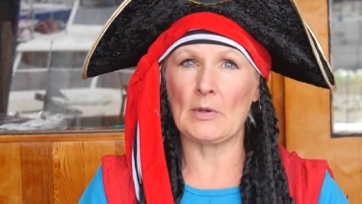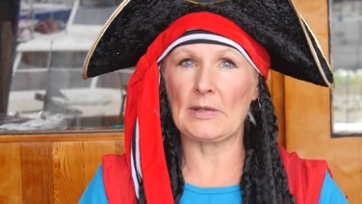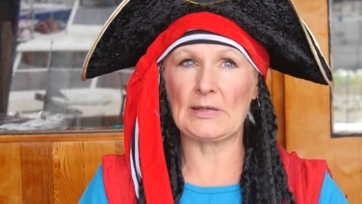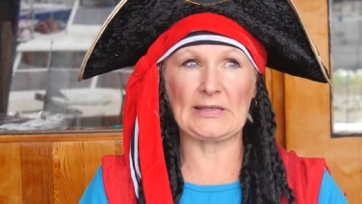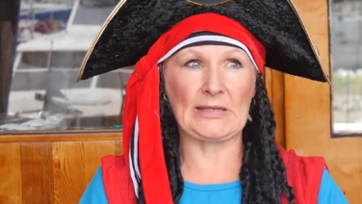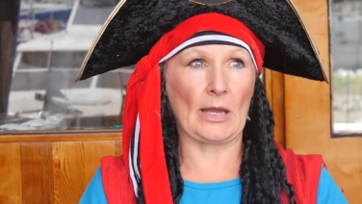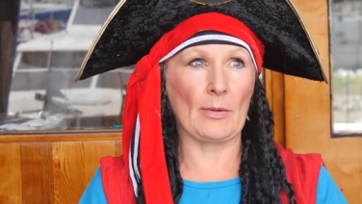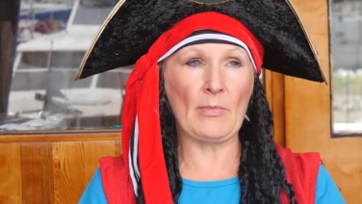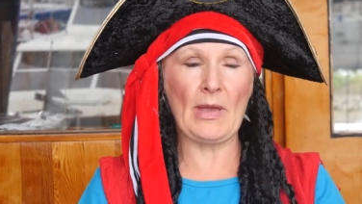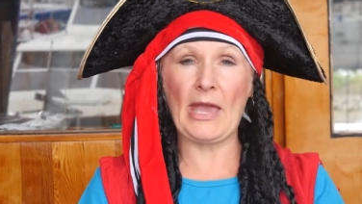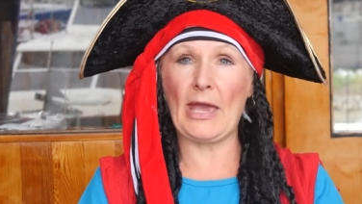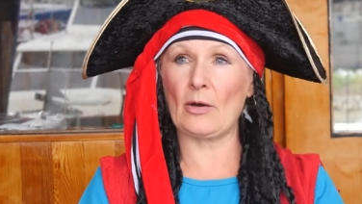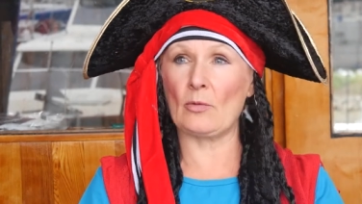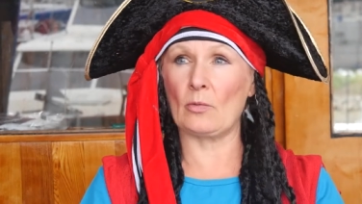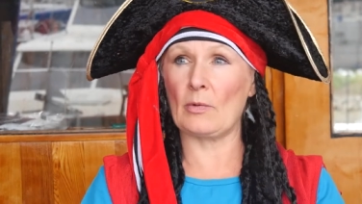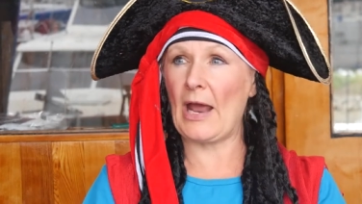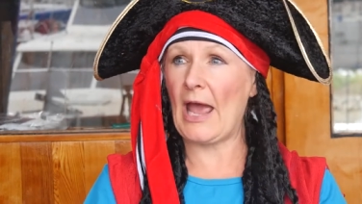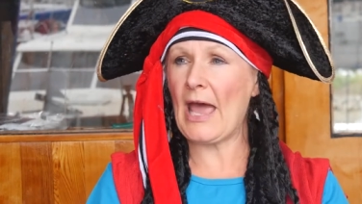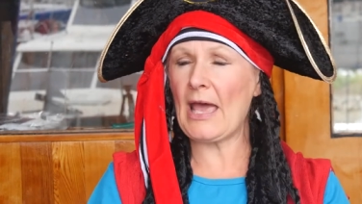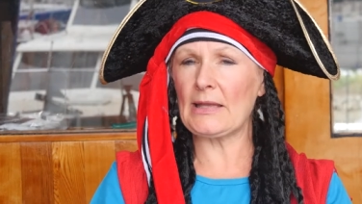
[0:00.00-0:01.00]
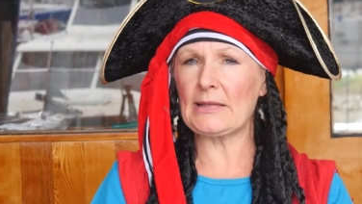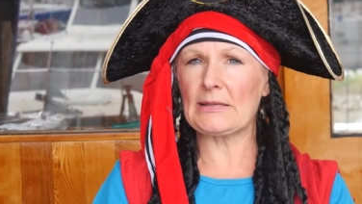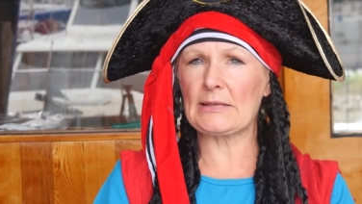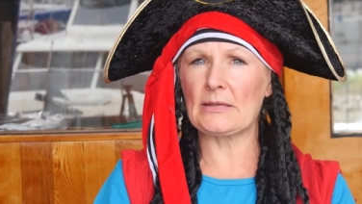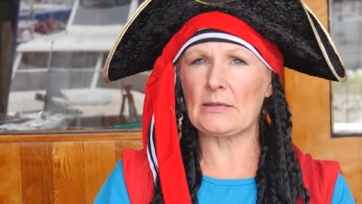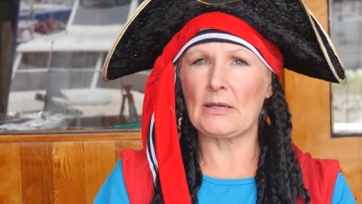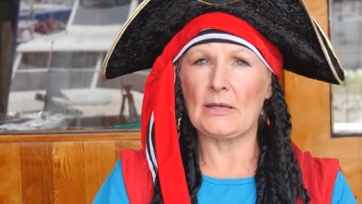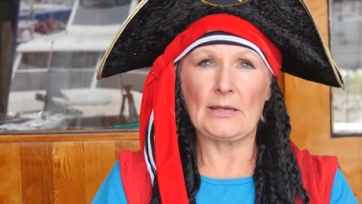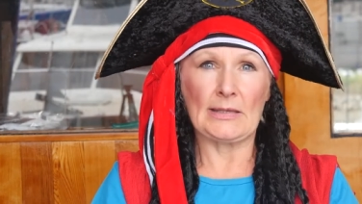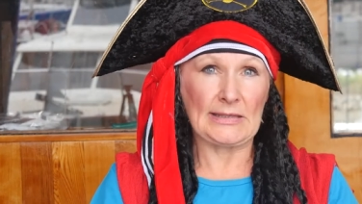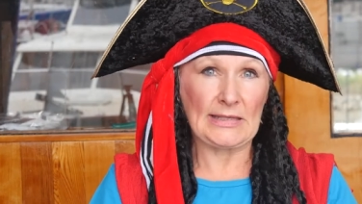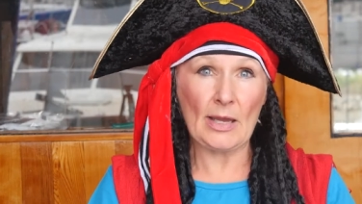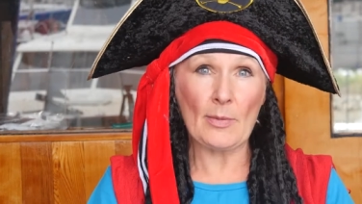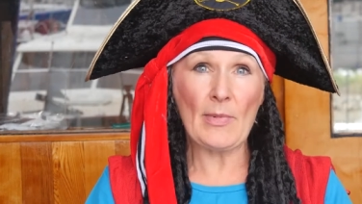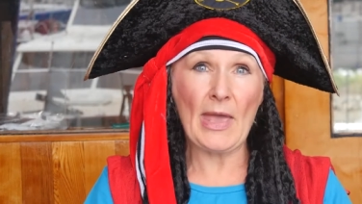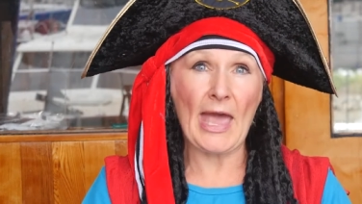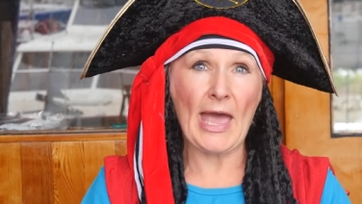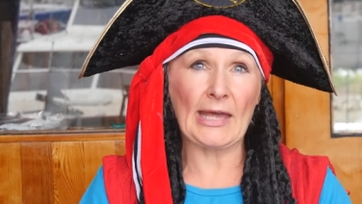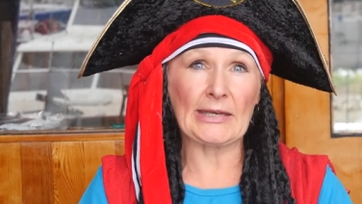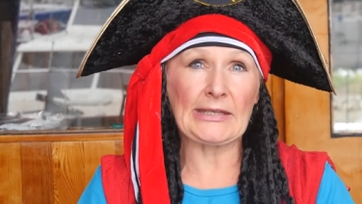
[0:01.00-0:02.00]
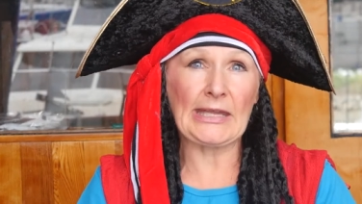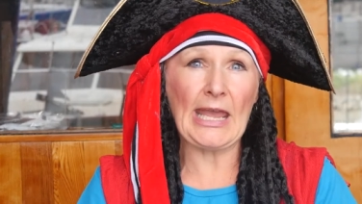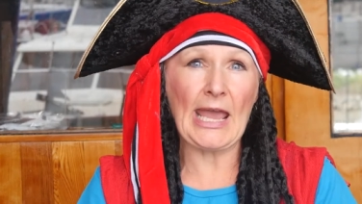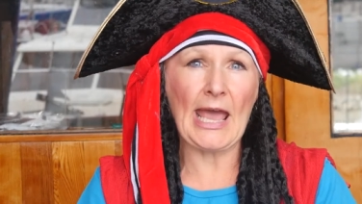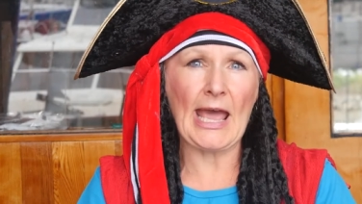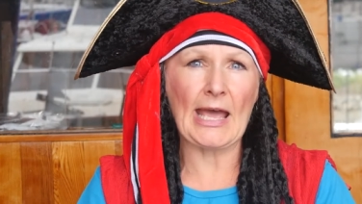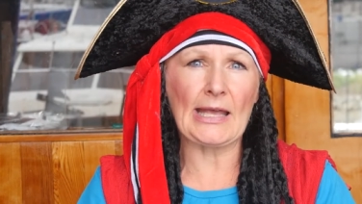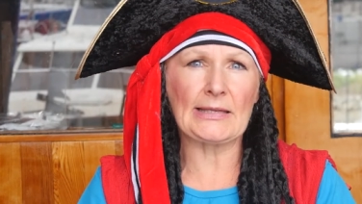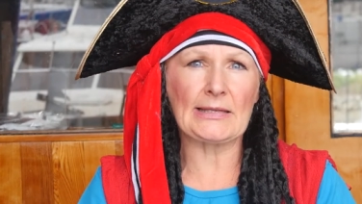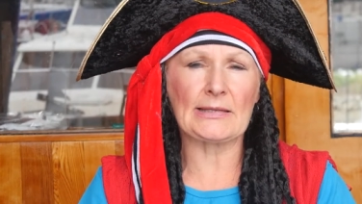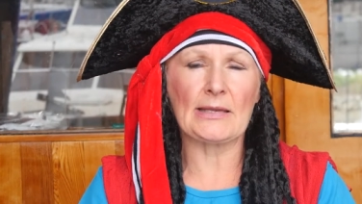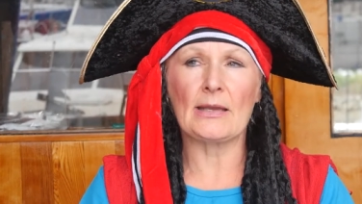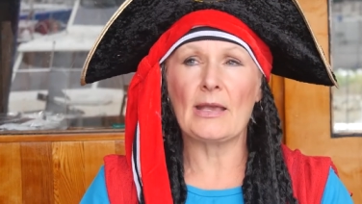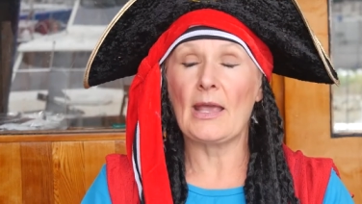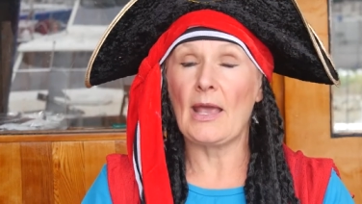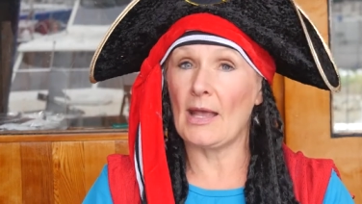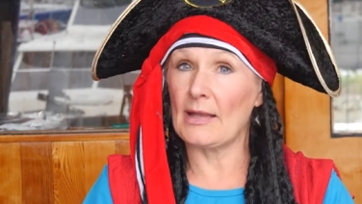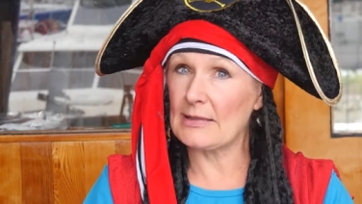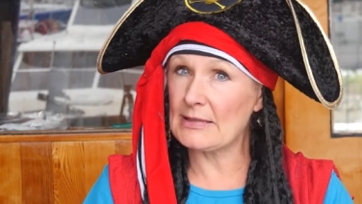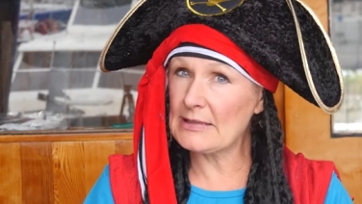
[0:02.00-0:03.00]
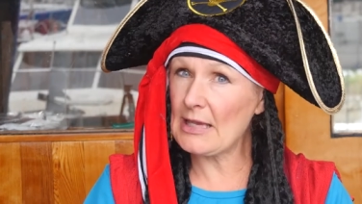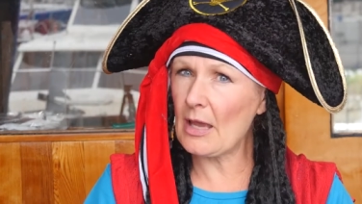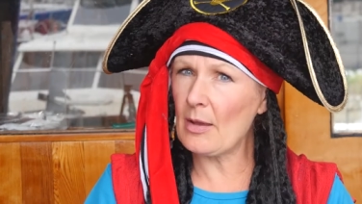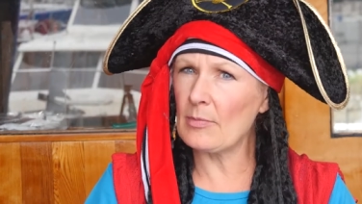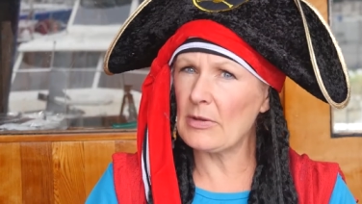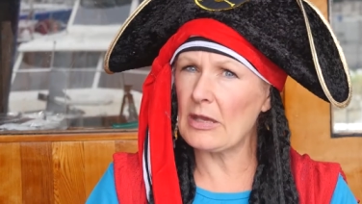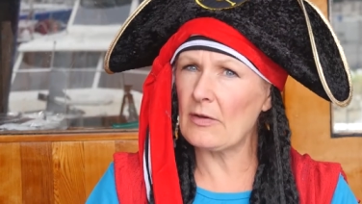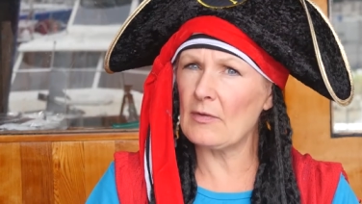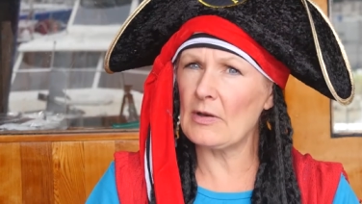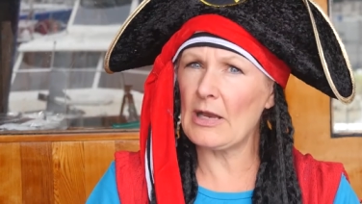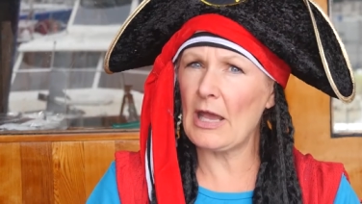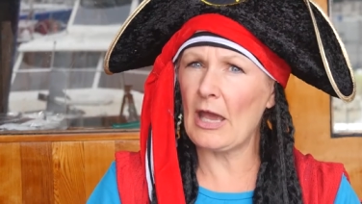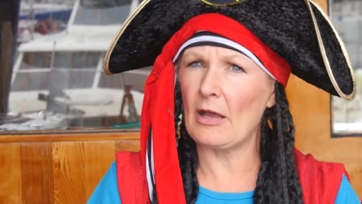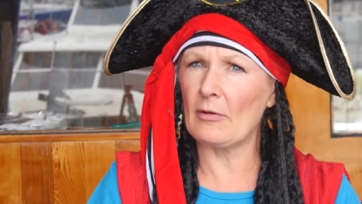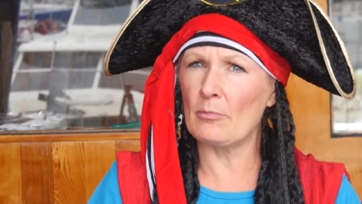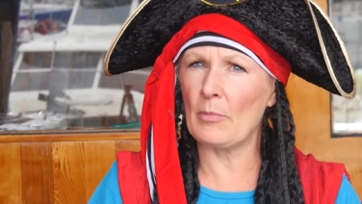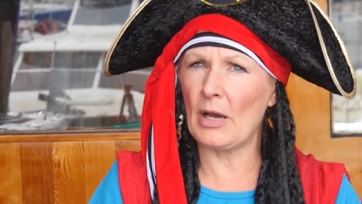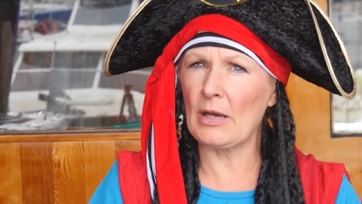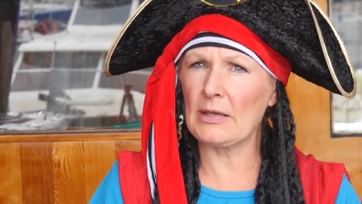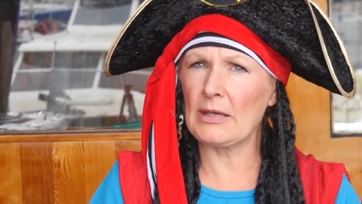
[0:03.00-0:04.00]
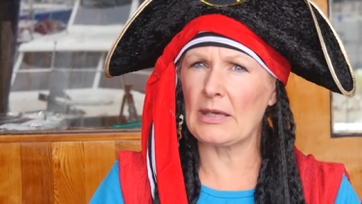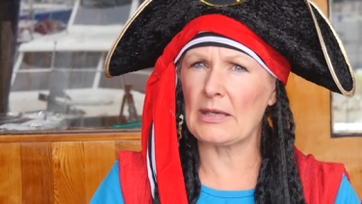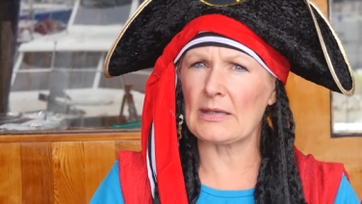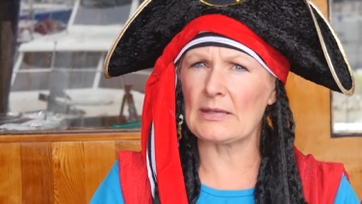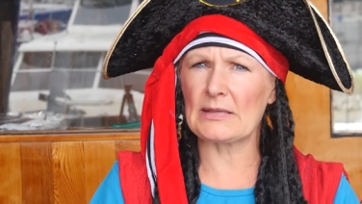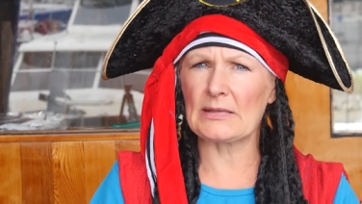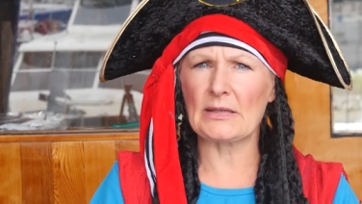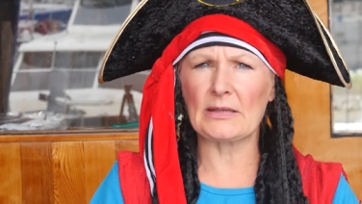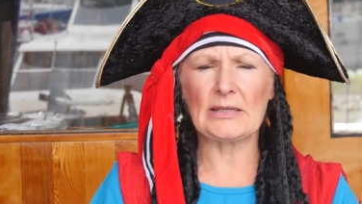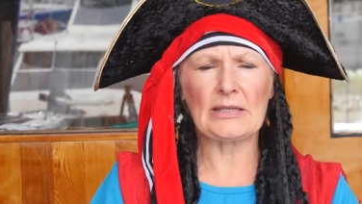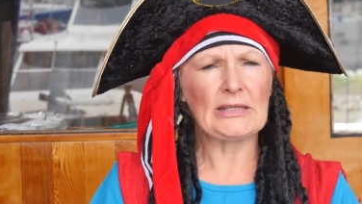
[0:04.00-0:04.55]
Some had rats, some had cats, and some even had monkeys.